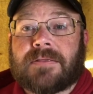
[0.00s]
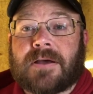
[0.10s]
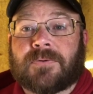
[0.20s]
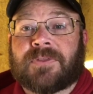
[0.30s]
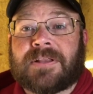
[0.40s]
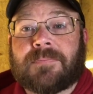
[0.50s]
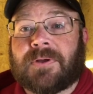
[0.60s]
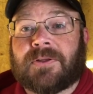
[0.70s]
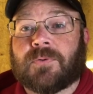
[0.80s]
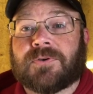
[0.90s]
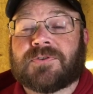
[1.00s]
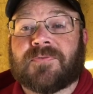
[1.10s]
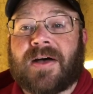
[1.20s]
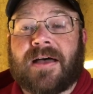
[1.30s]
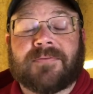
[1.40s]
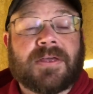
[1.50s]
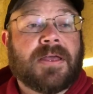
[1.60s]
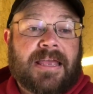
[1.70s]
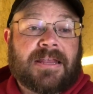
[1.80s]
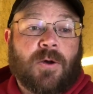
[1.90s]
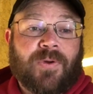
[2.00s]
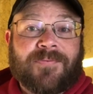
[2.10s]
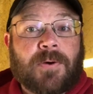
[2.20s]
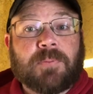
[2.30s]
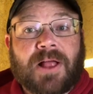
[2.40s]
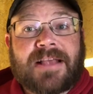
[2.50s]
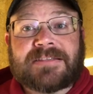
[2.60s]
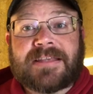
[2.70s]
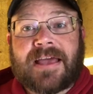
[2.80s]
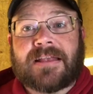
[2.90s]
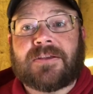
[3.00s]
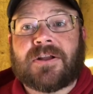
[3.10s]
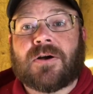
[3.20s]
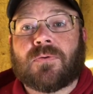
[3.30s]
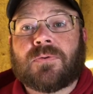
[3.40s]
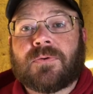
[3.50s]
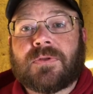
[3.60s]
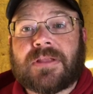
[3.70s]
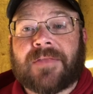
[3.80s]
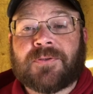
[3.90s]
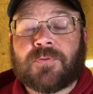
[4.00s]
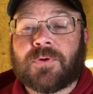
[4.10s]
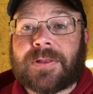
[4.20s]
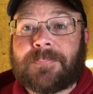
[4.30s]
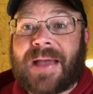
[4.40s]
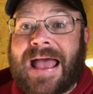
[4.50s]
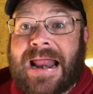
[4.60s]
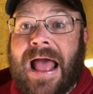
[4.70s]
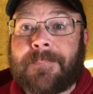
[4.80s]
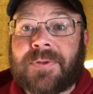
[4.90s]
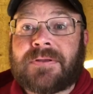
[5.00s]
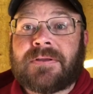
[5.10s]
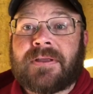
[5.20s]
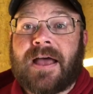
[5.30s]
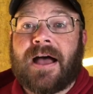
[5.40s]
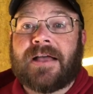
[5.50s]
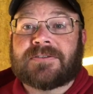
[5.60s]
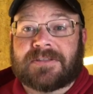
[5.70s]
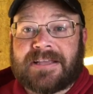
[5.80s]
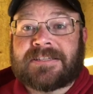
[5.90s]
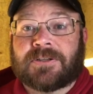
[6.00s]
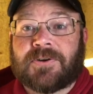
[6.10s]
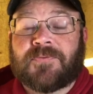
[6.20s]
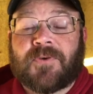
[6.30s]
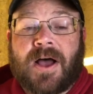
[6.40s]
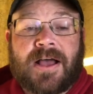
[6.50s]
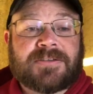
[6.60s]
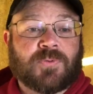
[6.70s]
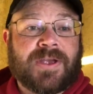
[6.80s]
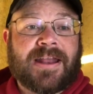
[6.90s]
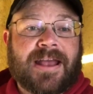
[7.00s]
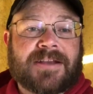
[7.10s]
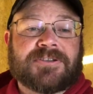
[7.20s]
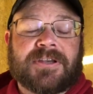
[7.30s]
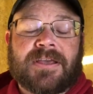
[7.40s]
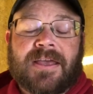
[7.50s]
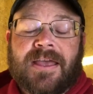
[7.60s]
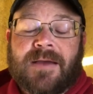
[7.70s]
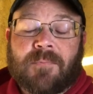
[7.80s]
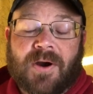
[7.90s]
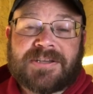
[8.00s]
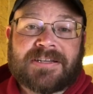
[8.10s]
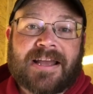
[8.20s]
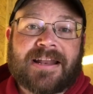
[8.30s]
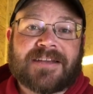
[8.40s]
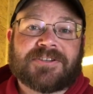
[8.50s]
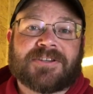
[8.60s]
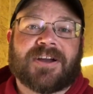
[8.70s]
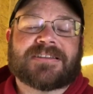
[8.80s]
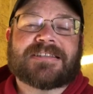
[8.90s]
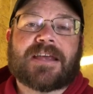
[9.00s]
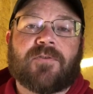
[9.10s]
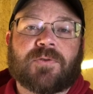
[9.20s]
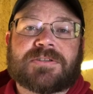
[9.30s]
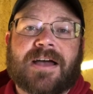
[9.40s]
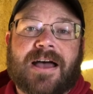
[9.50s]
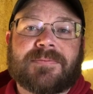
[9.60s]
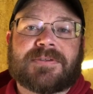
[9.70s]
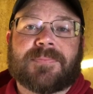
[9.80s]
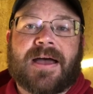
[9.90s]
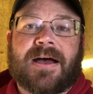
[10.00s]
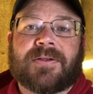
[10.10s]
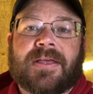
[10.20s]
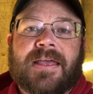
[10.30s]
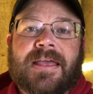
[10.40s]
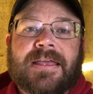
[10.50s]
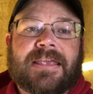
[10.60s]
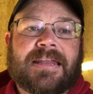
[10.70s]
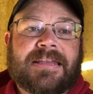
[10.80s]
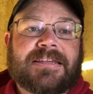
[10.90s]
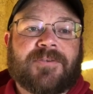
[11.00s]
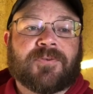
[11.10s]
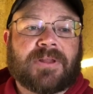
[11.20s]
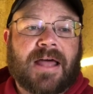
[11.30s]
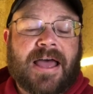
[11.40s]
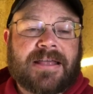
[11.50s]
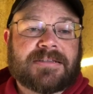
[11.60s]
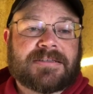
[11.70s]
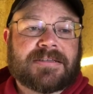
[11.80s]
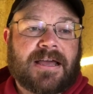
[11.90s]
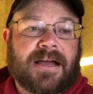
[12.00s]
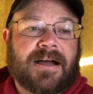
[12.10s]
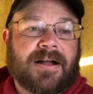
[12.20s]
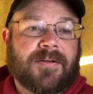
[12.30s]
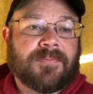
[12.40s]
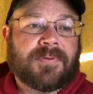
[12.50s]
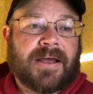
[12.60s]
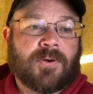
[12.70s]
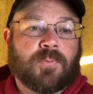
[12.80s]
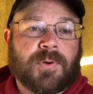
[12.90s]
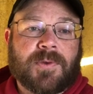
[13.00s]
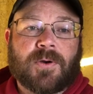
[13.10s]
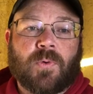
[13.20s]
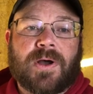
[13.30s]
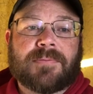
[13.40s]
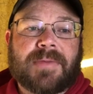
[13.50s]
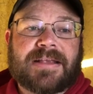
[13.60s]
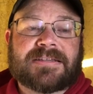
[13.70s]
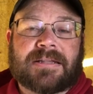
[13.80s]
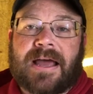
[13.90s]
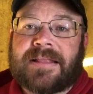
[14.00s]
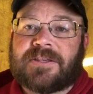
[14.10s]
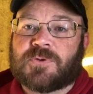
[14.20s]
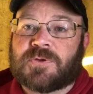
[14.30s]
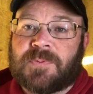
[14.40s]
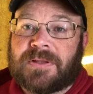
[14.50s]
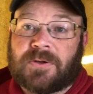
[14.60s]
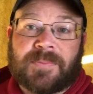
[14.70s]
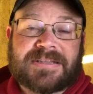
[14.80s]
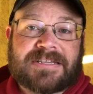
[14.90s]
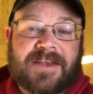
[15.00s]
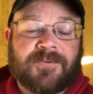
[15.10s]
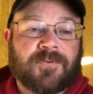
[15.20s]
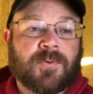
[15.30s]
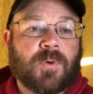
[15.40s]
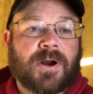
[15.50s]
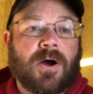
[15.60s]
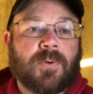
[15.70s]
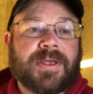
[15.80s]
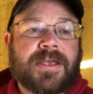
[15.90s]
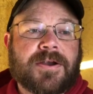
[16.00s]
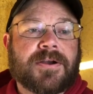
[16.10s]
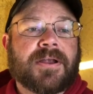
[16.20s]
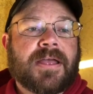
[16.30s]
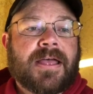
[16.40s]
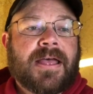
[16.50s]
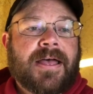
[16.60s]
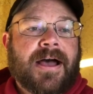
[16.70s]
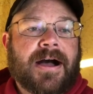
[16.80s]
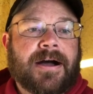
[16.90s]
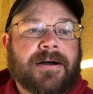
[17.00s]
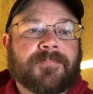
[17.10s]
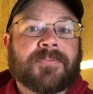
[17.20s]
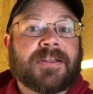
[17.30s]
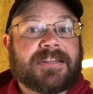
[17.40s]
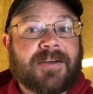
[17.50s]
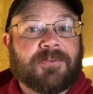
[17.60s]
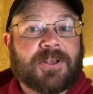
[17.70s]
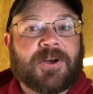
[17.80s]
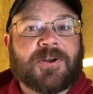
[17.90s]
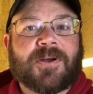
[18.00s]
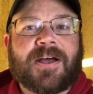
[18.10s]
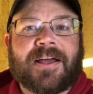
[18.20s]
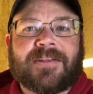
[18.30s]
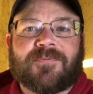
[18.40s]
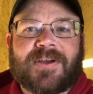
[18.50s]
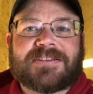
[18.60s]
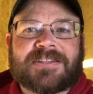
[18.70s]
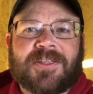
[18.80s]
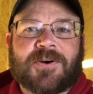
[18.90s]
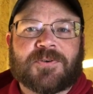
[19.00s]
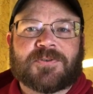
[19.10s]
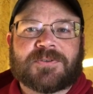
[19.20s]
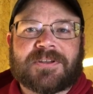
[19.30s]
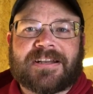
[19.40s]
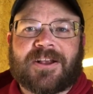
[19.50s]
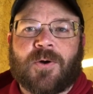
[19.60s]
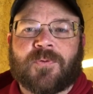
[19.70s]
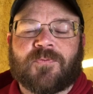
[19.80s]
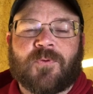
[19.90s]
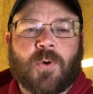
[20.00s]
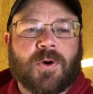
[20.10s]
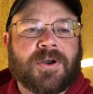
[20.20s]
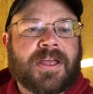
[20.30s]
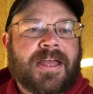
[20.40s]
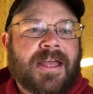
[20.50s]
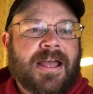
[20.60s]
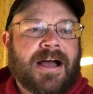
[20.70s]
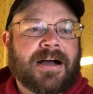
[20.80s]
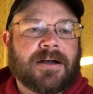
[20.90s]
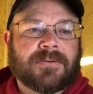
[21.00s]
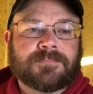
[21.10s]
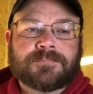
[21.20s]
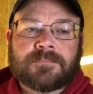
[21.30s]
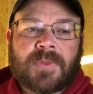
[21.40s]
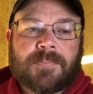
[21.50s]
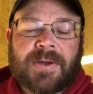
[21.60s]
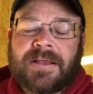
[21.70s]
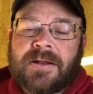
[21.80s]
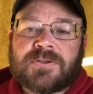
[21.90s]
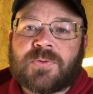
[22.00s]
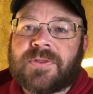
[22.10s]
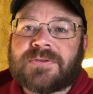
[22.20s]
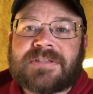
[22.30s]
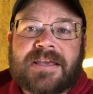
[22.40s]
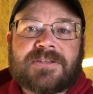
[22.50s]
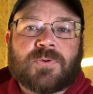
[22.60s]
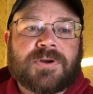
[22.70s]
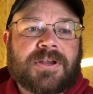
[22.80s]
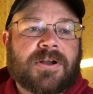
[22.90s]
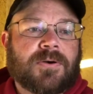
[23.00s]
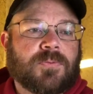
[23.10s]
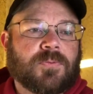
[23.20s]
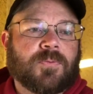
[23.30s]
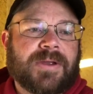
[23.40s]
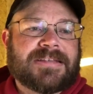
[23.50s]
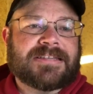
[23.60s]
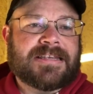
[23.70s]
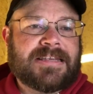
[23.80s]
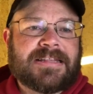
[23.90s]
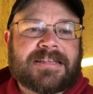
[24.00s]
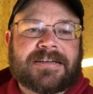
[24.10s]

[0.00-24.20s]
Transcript: don't think the building would have survived. We feel blessed that, nothing really bad happened. As a lesson learned for us, we had actually, Marcy and I had actually talked several times about getting different lights. I know Premier One makes a light that's supposed to be a little bit safer from what all we hear. Definitely going to invest in those going forward. But it's one of those things where we've seen